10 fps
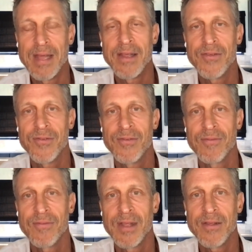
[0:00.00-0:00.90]
that is
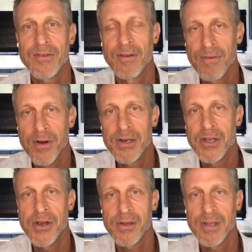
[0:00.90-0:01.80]
that is
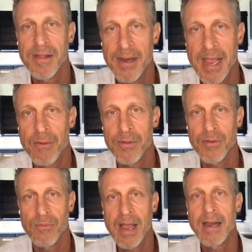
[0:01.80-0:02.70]
converted to urolithin A
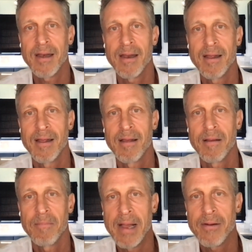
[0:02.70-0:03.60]
with the right
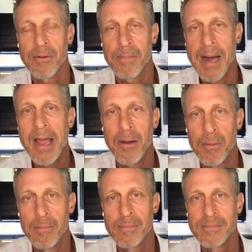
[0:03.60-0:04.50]

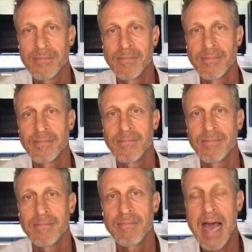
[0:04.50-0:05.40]
microbiome
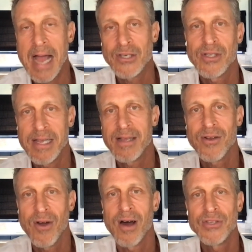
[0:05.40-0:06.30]
actually
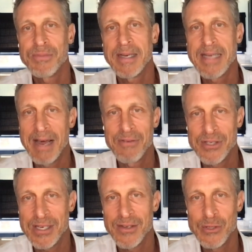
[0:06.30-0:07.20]
causes
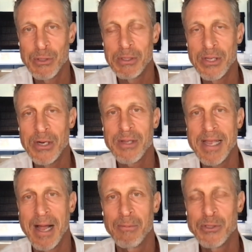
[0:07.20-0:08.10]
mitophagy. So it
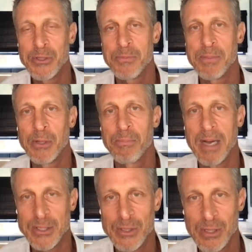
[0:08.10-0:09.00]
literally helps to build
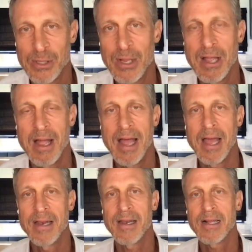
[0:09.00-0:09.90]
muscle
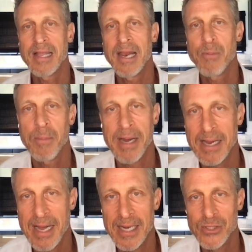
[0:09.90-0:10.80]
and clean up your
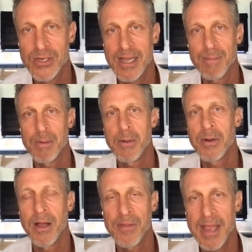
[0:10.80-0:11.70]
mitochondria and
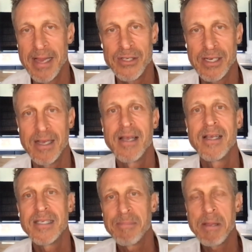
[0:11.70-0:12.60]
promote healthy aging
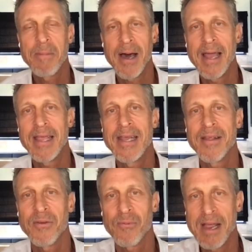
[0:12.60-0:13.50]
simply by
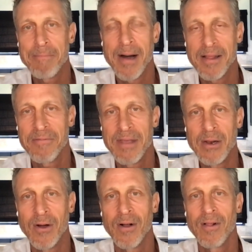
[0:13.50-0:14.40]
eating the right
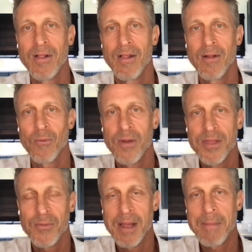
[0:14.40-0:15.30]
polyphenol
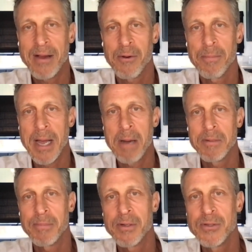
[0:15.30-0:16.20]
with the right
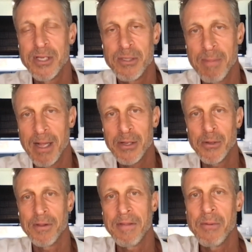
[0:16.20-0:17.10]
microbiome to produce this
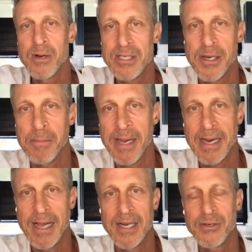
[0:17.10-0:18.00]
molecule that then works on your
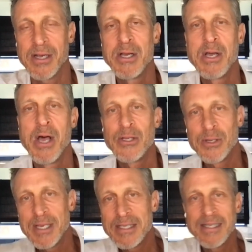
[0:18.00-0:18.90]
mitochondria.
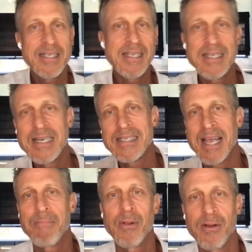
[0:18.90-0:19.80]
So this this is an
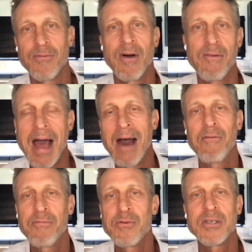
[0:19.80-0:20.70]
example of, of
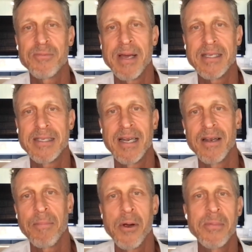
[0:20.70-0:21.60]
how food is
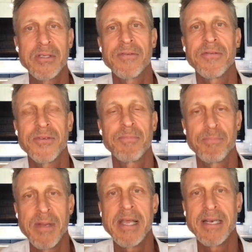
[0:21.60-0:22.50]
medicine, and the purpose of this
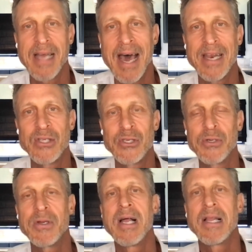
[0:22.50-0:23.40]
pegan diet is
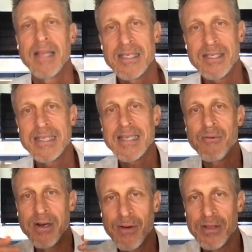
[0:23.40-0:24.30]
to let's let's
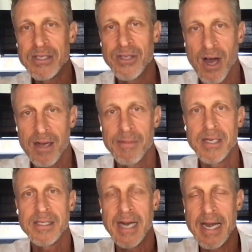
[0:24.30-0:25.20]
get rid of all these
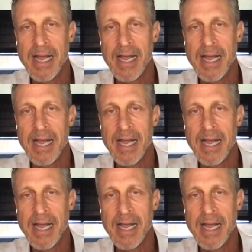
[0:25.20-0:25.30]
dogmas and